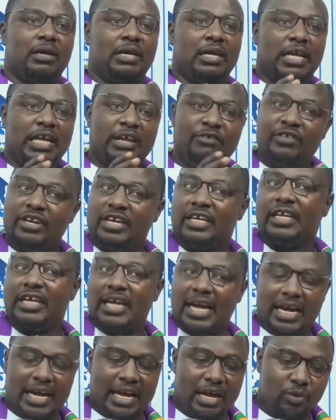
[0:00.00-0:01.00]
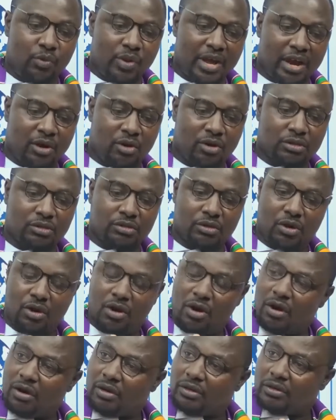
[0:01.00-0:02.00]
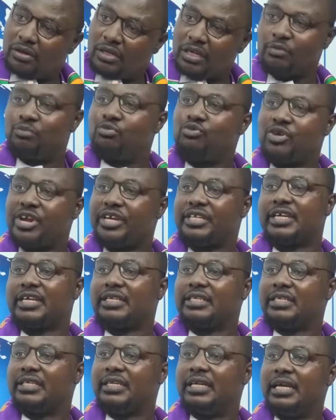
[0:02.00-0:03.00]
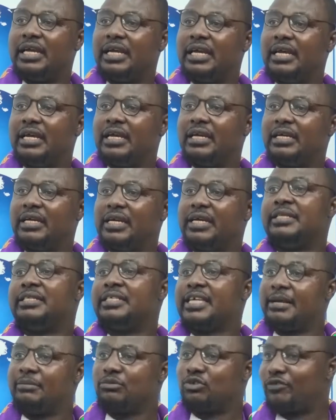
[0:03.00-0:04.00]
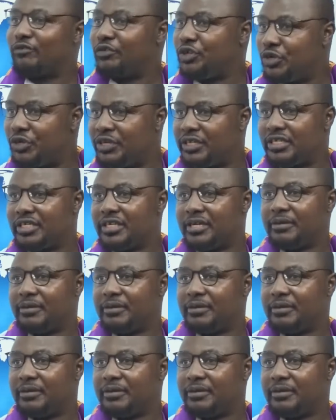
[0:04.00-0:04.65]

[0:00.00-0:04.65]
Even in Ghana, we are not liberated in terms of unity.